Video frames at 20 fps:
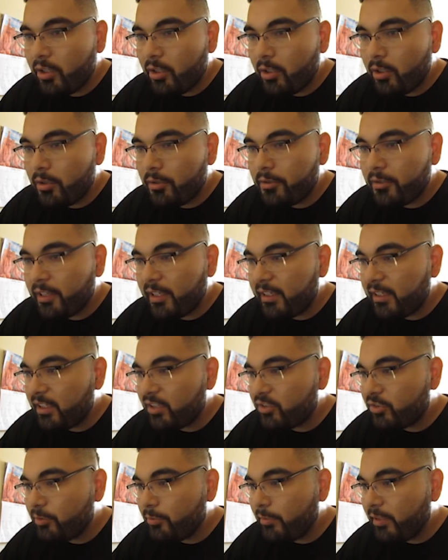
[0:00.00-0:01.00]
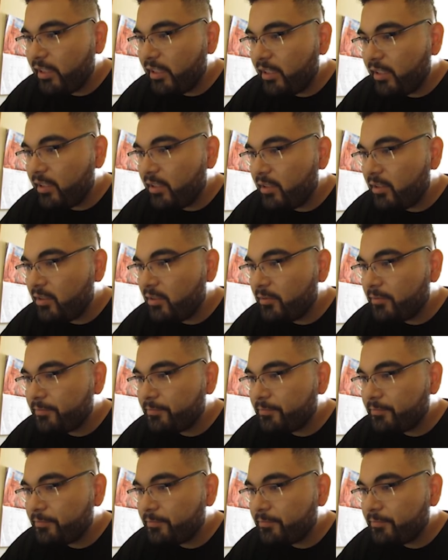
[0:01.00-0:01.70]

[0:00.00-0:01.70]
know, and then zoom in.